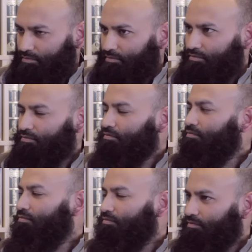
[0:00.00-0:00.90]

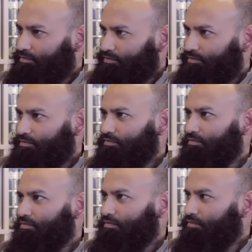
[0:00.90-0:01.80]

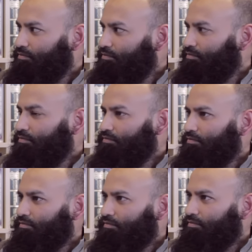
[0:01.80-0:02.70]

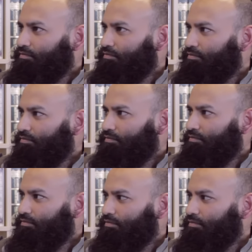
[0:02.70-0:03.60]

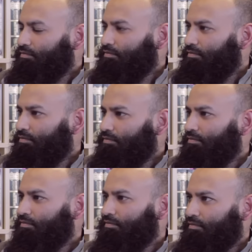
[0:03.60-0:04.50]

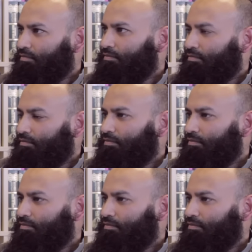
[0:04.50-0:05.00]
No words are spoken by the person on screen.